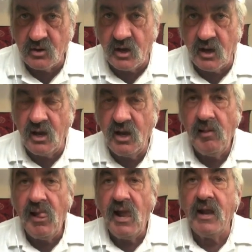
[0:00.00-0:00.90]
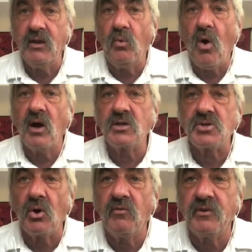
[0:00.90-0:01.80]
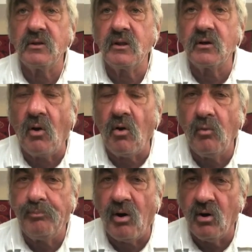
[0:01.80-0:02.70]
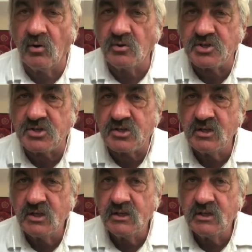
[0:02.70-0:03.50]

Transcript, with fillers: Okay. And he walks over to the goalpost.